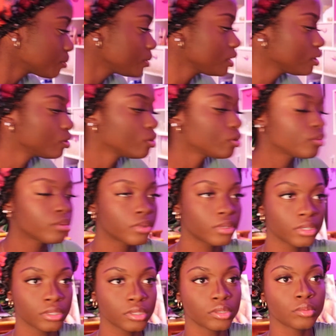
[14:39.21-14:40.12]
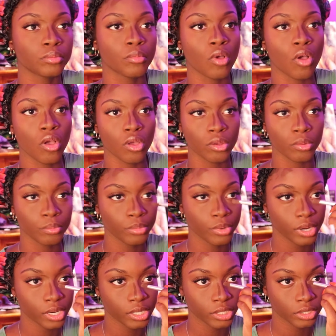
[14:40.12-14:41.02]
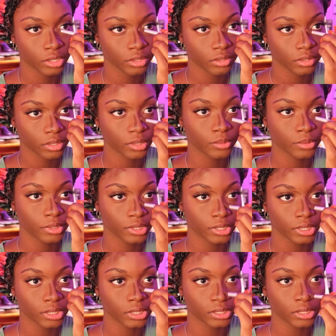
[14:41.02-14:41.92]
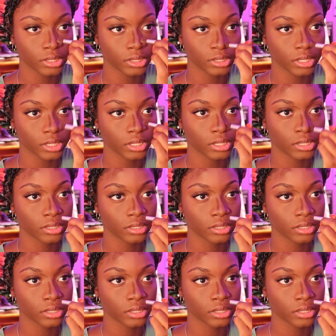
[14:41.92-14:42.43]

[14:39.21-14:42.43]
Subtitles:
me do it with this small brush so that you guys can like,